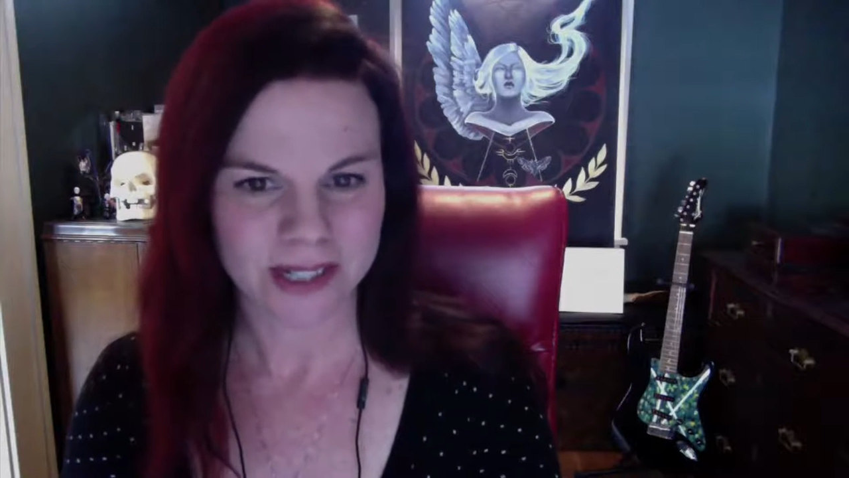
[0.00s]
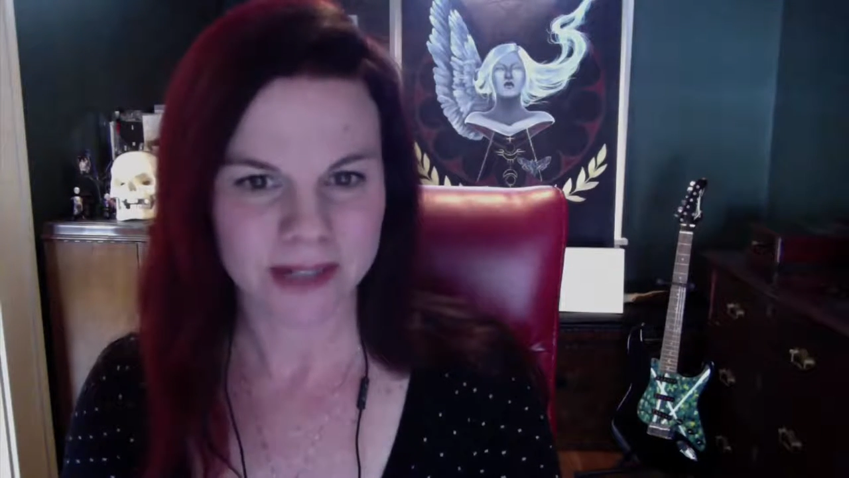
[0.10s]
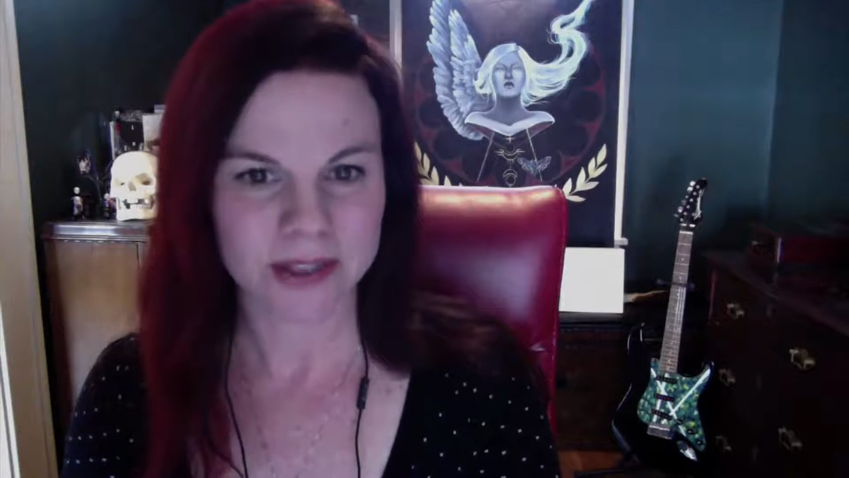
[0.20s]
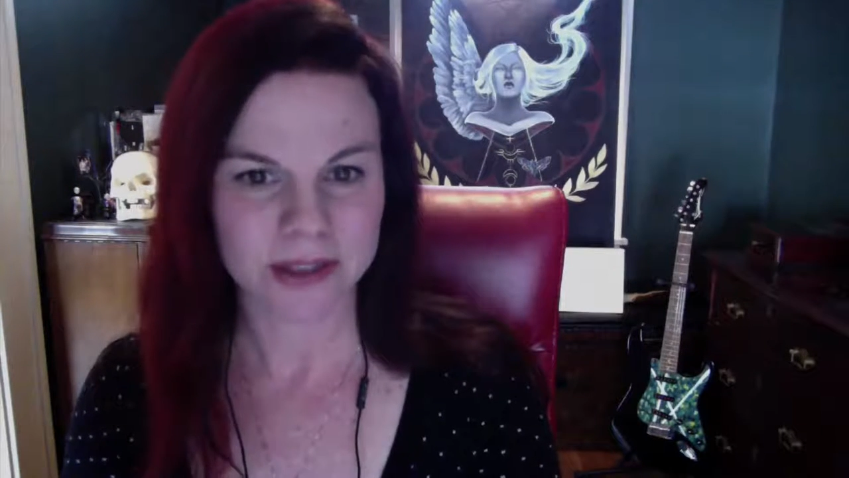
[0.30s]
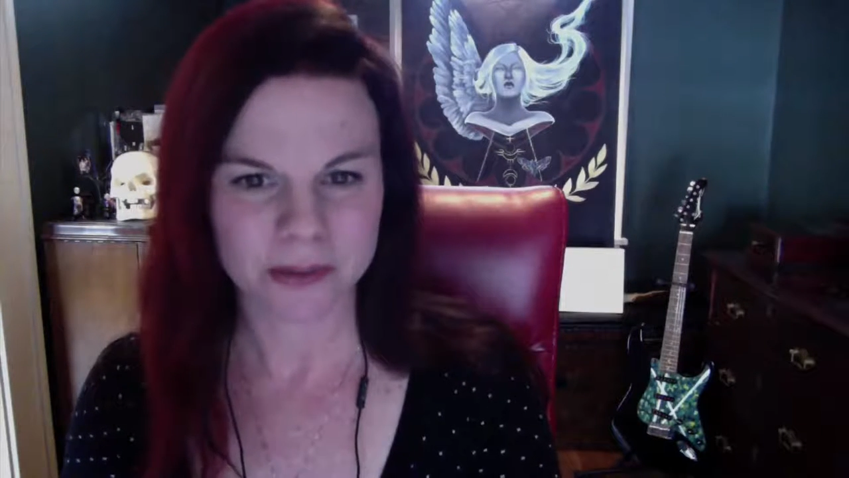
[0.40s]

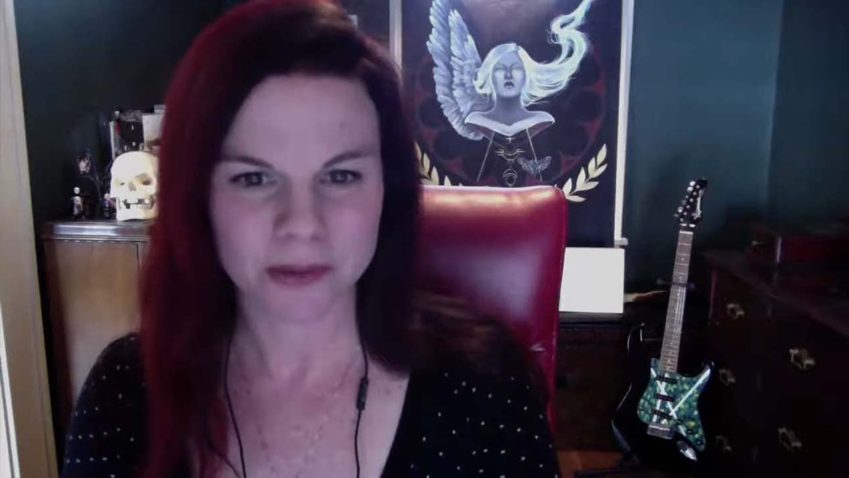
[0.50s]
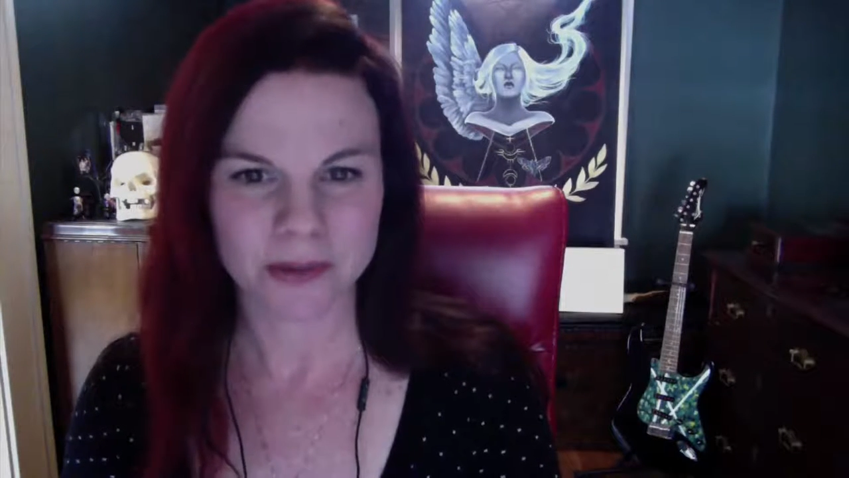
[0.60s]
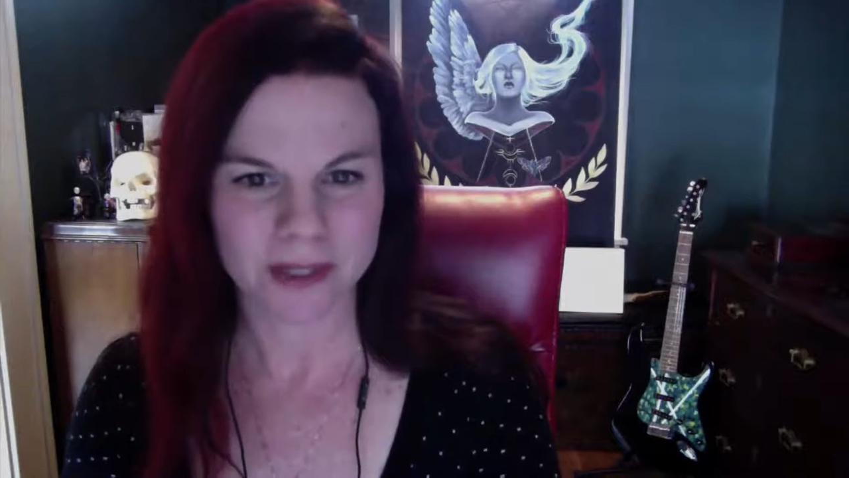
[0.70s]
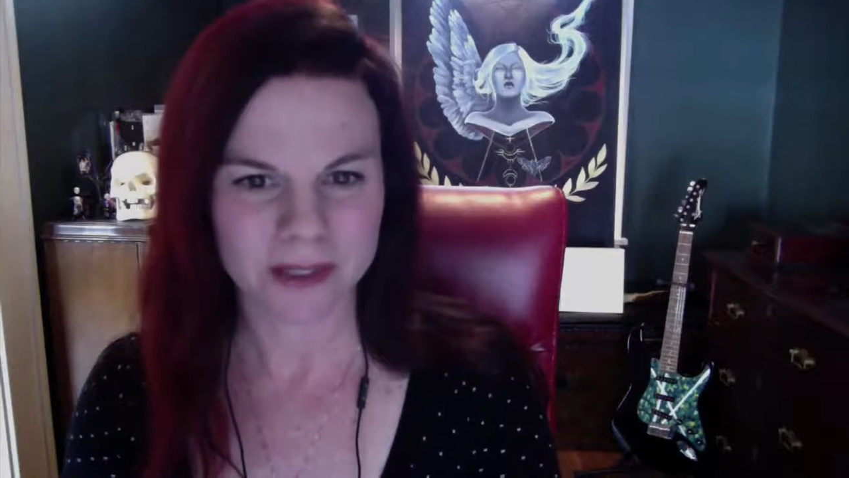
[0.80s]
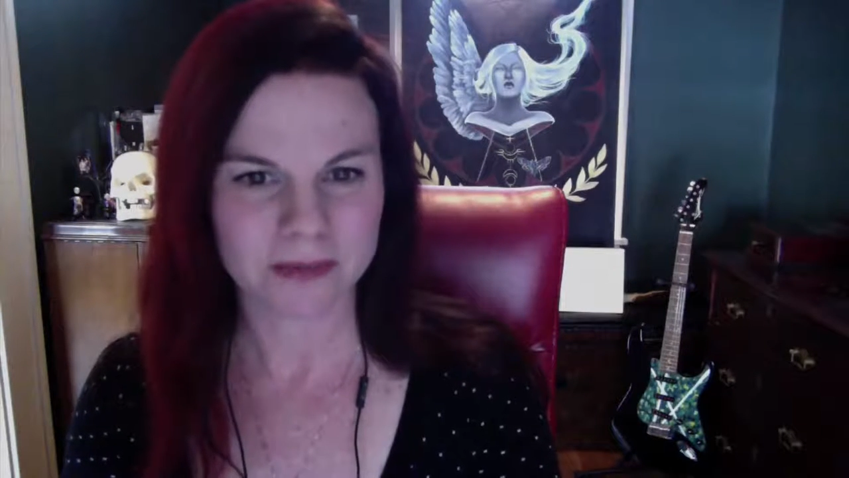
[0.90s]
how to do
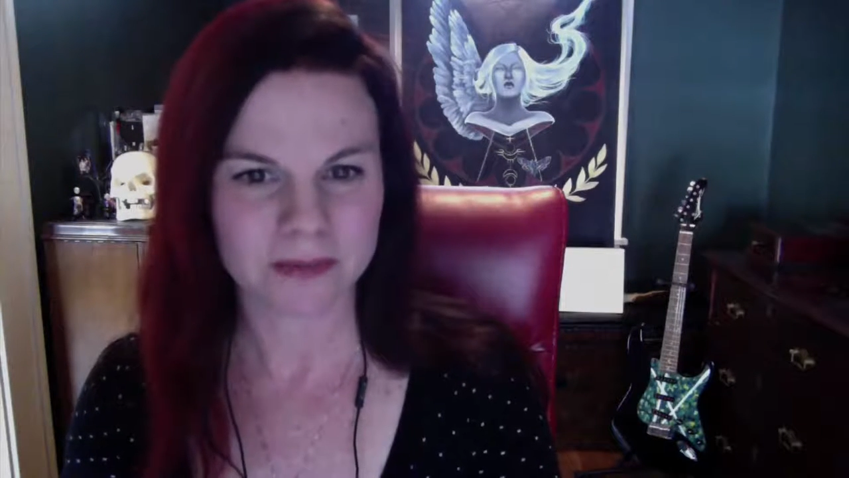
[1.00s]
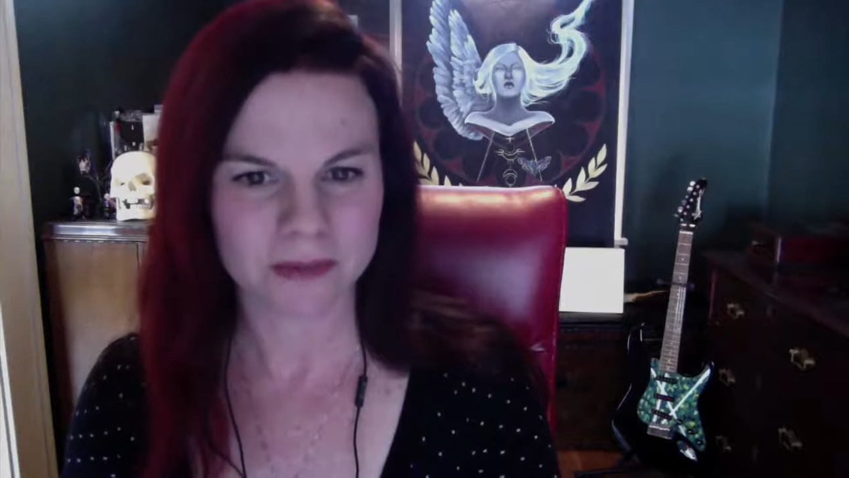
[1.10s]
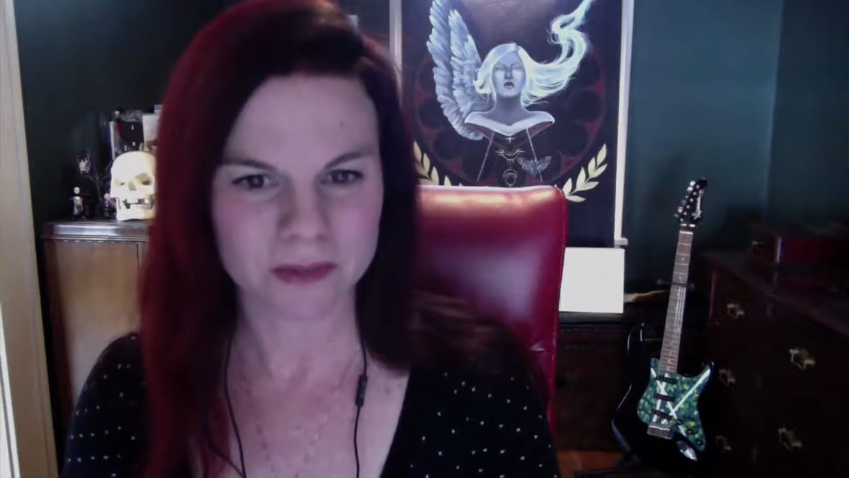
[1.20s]
boudoir